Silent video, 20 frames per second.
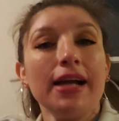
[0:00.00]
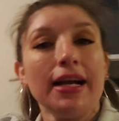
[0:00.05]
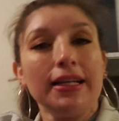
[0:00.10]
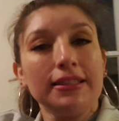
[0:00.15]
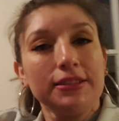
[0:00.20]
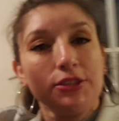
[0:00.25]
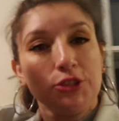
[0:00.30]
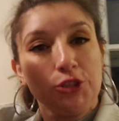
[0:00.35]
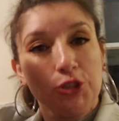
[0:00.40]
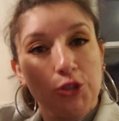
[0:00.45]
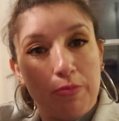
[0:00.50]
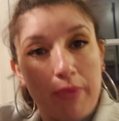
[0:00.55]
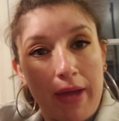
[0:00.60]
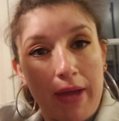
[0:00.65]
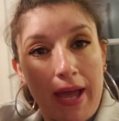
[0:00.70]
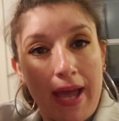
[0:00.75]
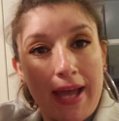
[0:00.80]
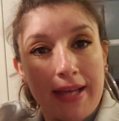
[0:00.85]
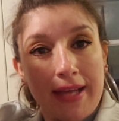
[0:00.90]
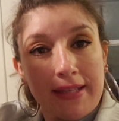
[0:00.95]
got two
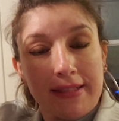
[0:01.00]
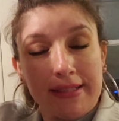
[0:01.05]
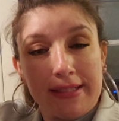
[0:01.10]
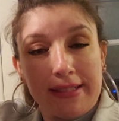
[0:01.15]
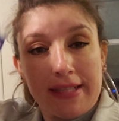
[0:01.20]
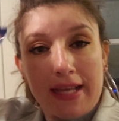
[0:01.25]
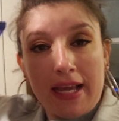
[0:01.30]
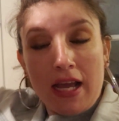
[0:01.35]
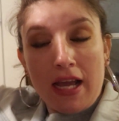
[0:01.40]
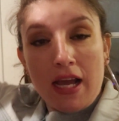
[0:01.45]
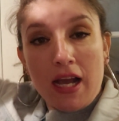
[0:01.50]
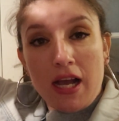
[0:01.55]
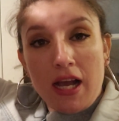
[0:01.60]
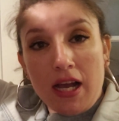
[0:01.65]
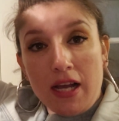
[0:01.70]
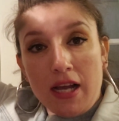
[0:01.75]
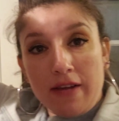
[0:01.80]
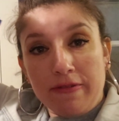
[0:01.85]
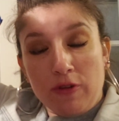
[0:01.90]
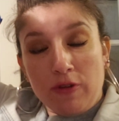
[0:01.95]
bags
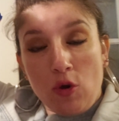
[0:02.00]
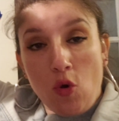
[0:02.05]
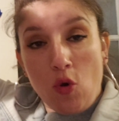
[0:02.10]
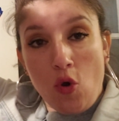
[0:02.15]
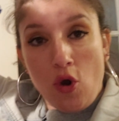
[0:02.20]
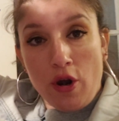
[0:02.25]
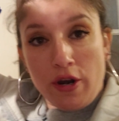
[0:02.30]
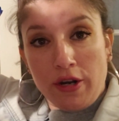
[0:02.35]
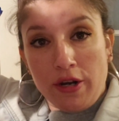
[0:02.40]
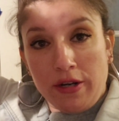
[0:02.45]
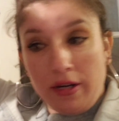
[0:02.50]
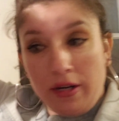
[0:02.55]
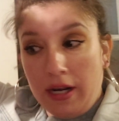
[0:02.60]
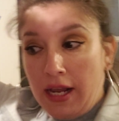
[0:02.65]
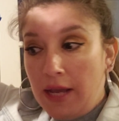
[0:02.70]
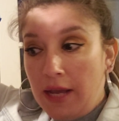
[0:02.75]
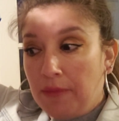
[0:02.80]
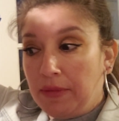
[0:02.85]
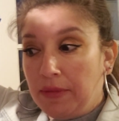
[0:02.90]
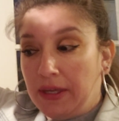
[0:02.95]
of corn
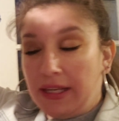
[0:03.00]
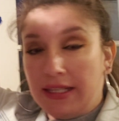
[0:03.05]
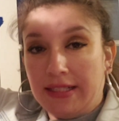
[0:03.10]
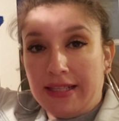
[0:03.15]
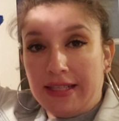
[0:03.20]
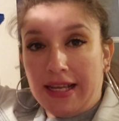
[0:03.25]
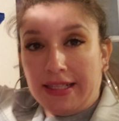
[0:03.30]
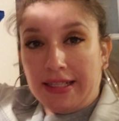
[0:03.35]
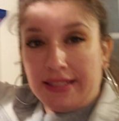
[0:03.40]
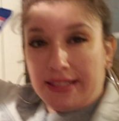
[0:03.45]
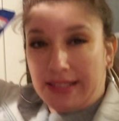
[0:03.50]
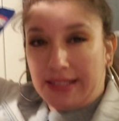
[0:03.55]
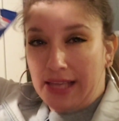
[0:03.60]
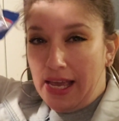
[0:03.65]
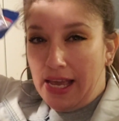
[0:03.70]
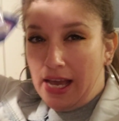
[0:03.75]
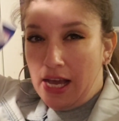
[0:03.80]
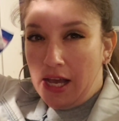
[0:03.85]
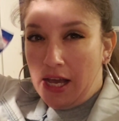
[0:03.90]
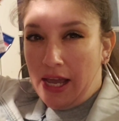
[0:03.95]
because that's
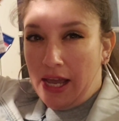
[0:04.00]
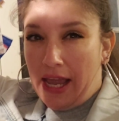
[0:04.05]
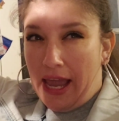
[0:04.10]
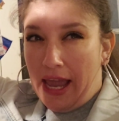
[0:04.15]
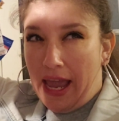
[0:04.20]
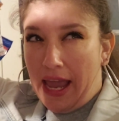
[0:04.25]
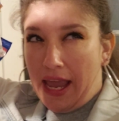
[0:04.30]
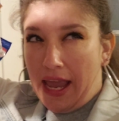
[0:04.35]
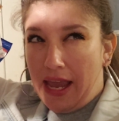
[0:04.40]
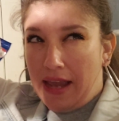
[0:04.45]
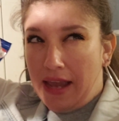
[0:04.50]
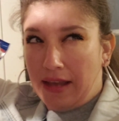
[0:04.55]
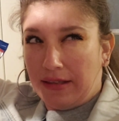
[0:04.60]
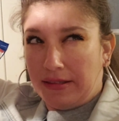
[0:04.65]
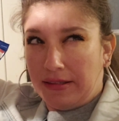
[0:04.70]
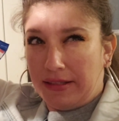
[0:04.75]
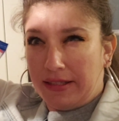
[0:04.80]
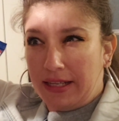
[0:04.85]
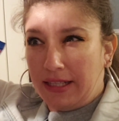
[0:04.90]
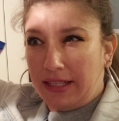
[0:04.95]
uh,
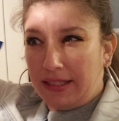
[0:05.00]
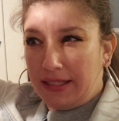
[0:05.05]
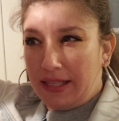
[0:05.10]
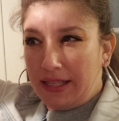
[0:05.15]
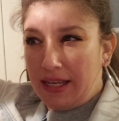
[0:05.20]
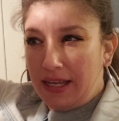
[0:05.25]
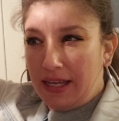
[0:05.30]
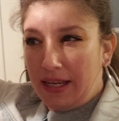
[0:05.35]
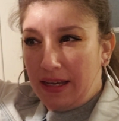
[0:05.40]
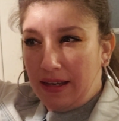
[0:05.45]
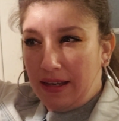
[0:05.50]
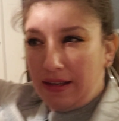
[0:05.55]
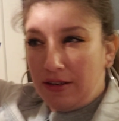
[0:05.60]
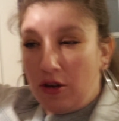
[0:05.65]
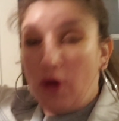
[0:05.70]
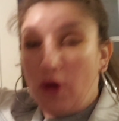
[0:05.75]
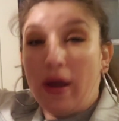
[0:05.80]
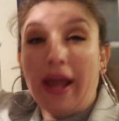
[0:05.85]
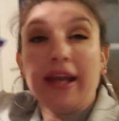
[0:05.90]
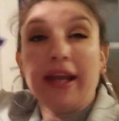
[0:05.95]
60,
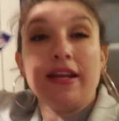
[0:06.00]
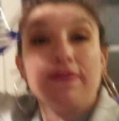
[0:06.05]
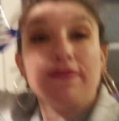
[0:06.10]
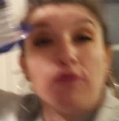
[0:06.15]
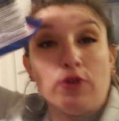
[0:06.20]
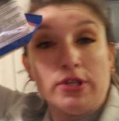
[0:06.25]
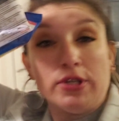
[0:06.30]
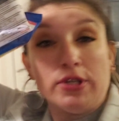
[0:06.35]
no, 84